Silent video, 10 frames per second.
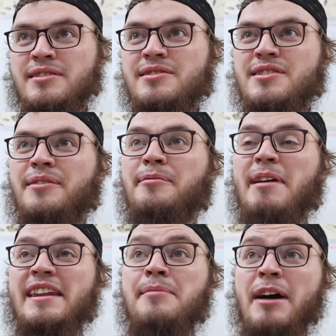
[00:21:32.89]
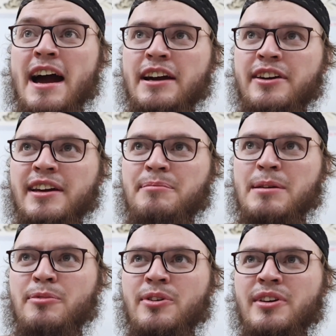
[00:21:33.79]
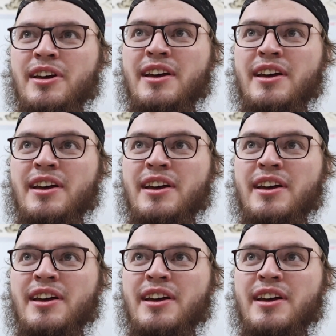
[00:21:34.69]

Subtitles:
So by them hiring people